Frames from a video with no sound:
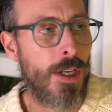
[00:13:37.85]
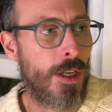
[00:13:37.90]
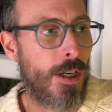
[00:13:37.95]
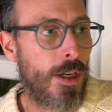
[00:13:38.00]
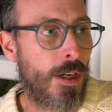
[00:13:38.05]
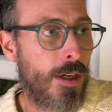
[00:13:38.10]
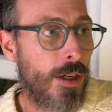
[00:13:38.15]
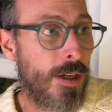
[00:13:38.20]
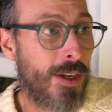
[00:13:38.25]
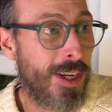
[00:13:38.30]

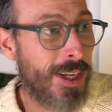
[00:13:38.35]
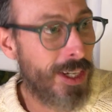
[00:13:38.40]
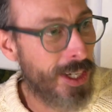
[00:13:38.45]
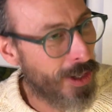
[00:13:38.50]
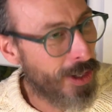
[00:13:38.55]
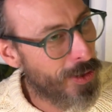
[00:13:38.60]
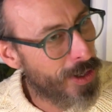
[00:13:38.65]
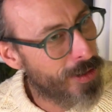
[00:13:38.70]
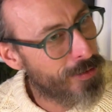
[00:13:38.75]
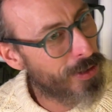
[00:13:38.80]
And
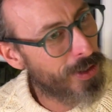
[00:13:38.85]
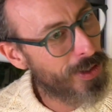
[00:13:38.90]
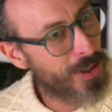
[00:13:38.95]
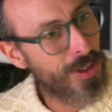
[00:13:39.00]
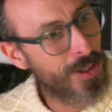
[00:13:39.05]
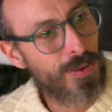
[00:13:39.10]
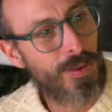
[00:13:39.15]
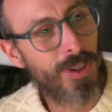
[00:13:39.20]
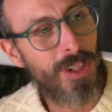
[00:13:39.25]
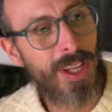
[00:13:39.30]
now I've learned
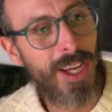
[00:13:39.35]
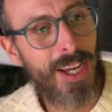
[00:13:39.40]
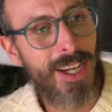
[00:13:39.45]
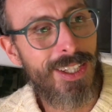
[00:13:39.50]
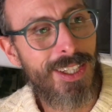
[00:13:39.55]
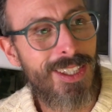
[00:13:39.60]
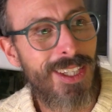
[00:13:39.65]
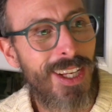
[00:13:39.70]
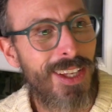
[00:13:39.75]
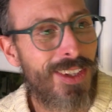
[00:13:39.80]
to
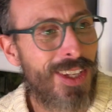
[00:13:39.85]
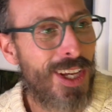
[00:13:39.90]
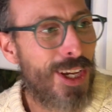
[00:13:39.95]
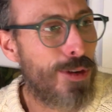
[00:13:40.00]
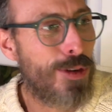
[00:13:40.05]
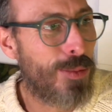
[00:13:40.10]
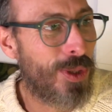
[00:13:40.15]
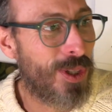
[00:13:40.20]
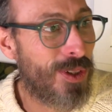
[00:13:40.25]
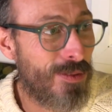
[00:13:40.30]
relax on
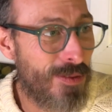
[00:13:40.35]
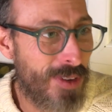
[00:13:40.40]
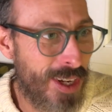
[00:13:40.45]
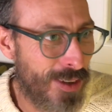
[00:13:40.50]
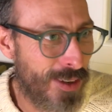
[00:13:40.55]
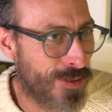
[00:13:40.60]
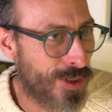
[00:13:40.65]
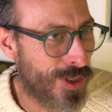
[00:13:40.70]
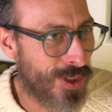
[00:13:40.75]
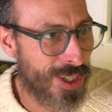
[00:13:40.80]
them and
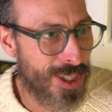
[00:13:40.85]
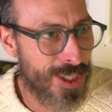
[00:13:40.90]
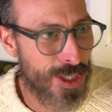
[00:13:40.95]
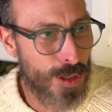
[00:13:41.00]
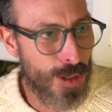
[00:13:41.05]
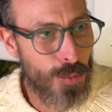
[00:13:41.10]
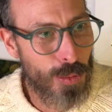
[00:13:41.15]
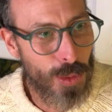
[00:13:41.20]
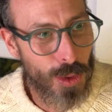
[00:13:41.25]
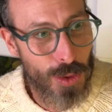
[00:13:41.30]
everything's
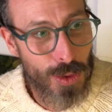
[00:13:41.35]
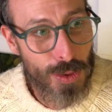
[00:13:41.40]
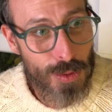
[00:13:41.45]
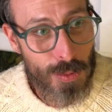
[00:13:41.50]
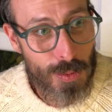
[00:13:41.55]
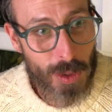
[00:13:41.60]
in bloom.